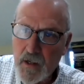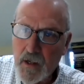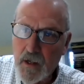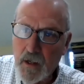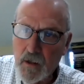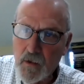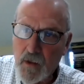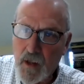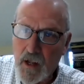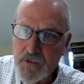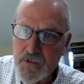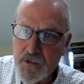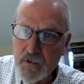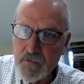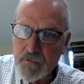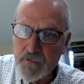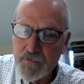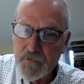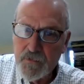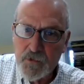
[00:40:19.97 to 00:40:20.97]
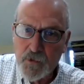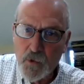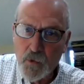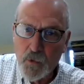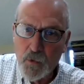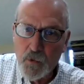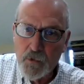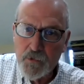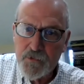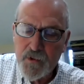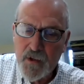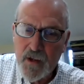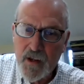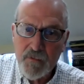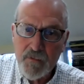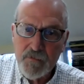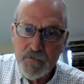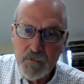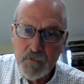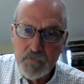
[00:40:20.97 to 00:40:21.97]
Lots of schools
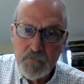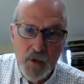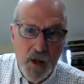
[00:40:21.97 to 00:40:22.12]
have,